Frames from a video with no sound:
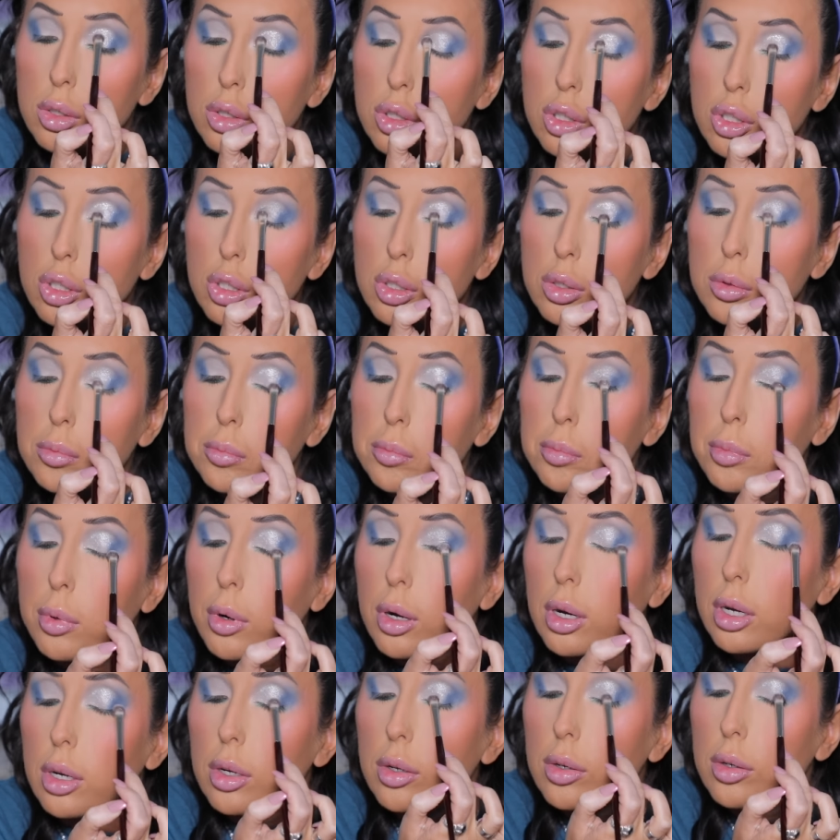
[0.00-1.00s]

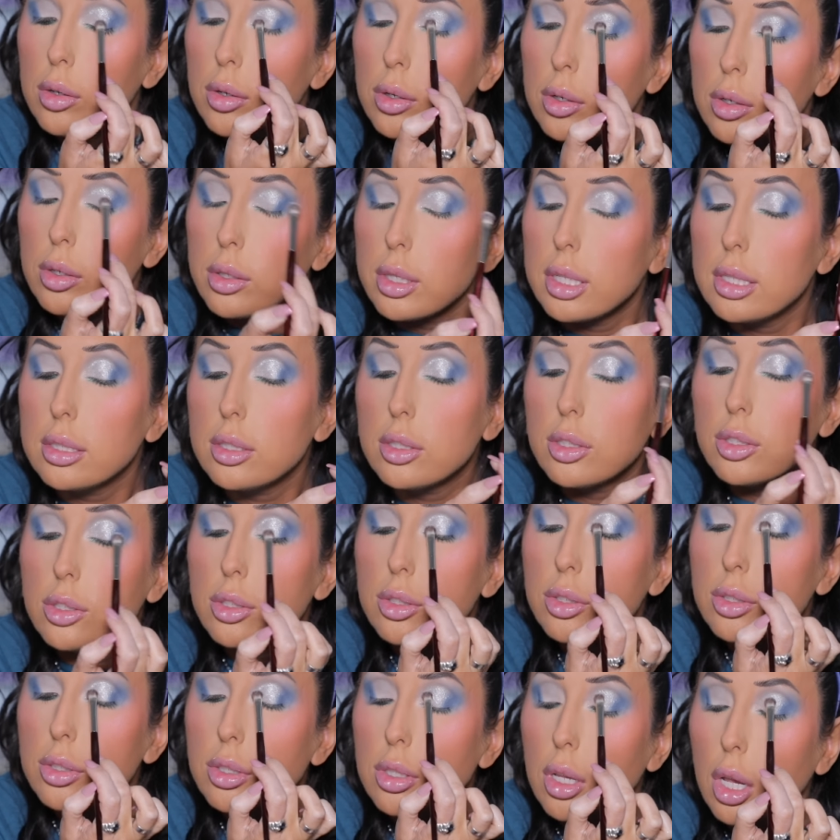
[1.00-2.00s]
sparkle that's
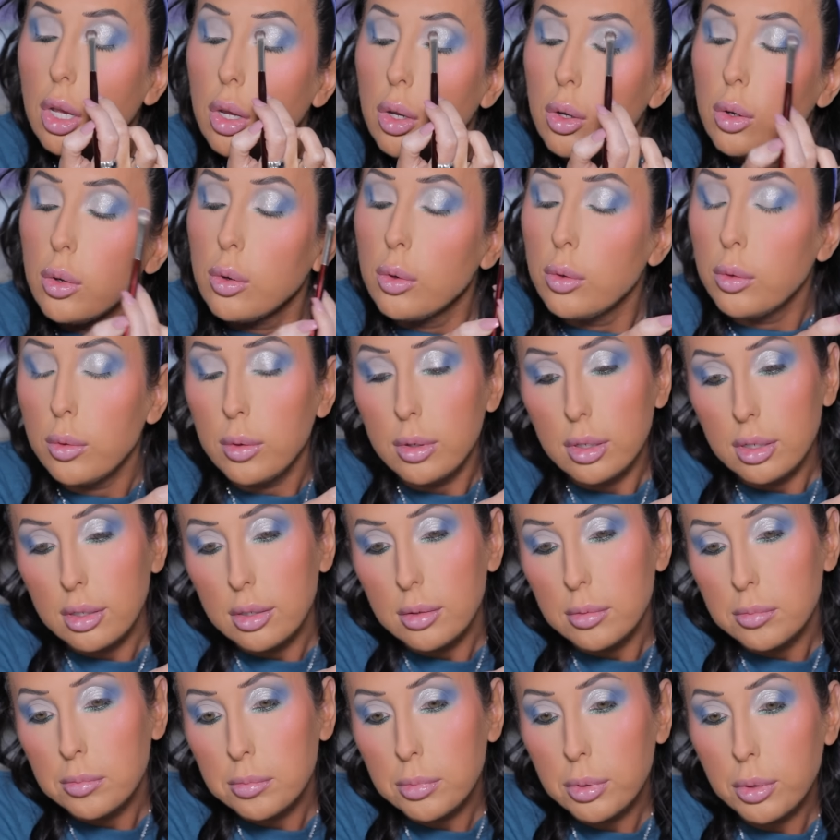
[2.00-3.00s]
so
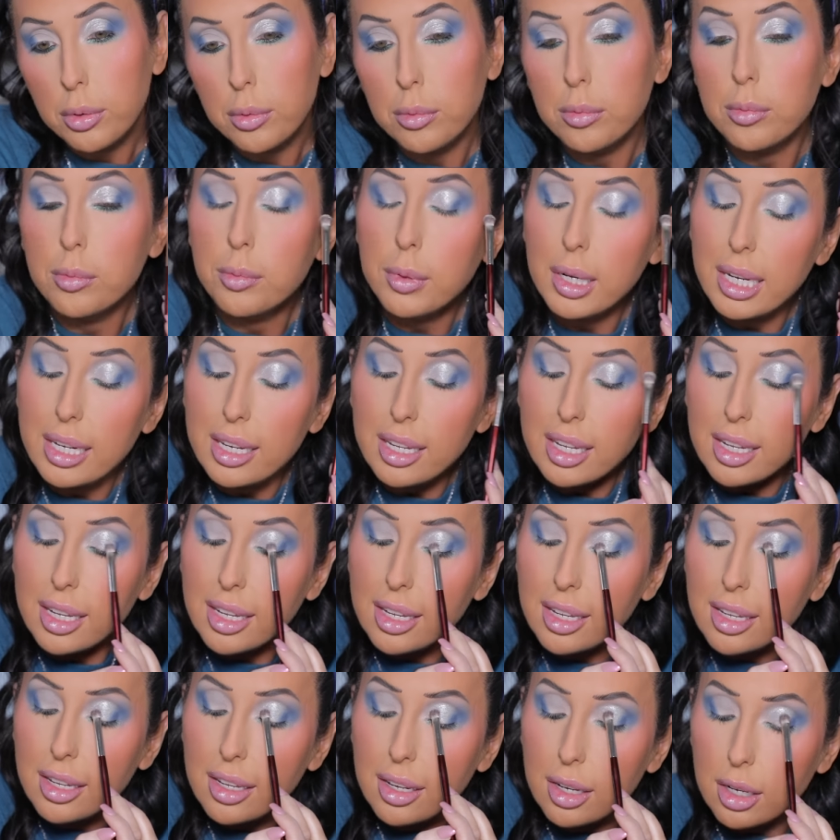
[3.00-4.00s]

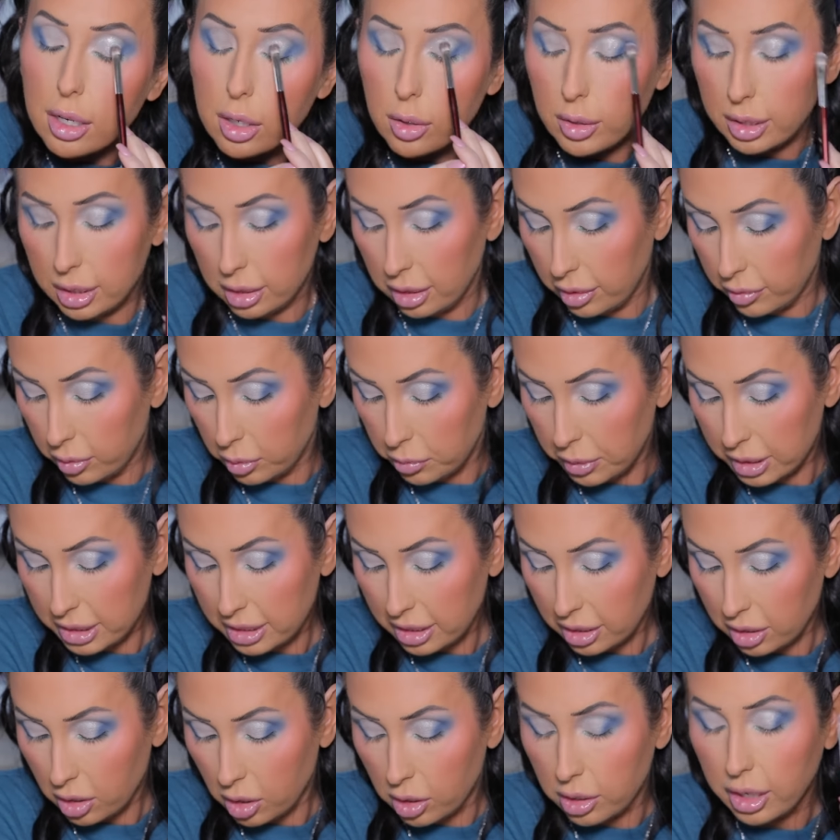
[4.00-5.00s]
pretty. Oh, I love it.
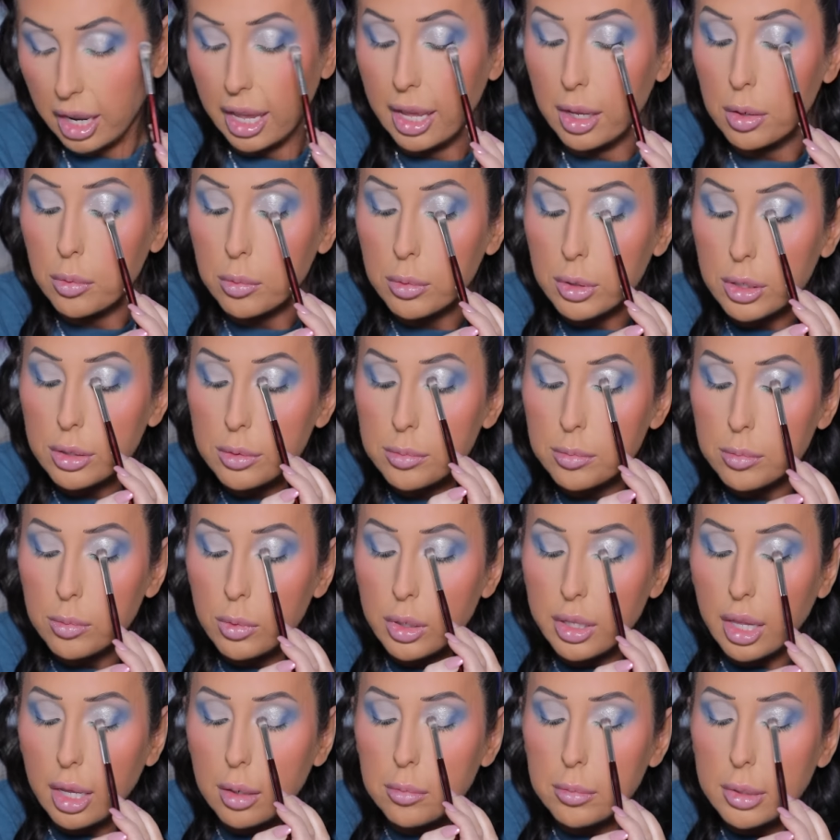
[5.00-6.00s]
What's it called? Edward?
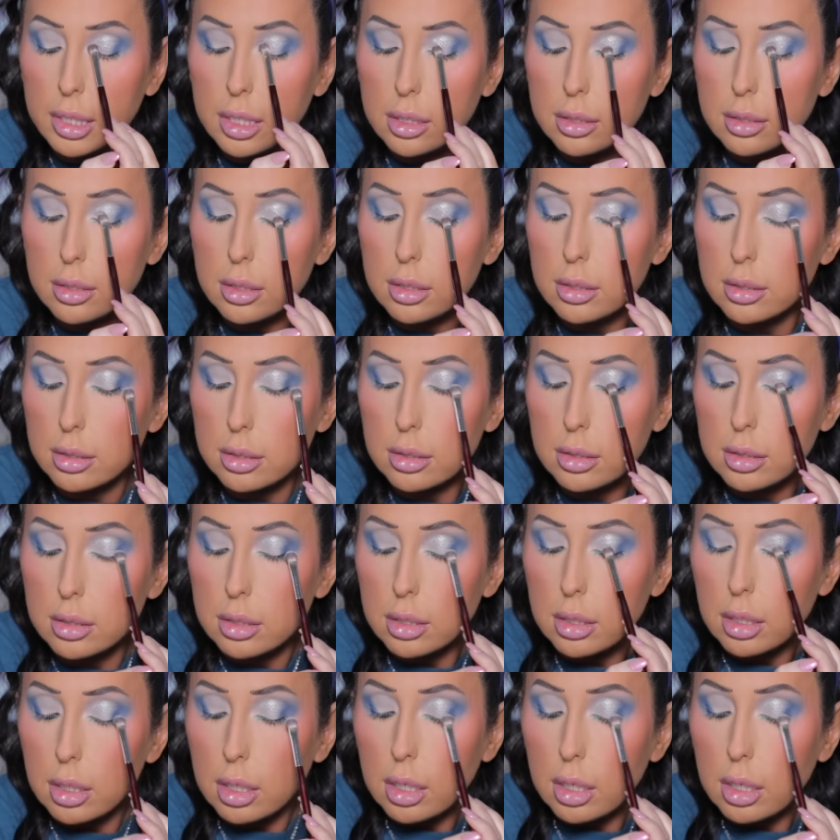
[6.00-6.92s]
Well, that makes sense.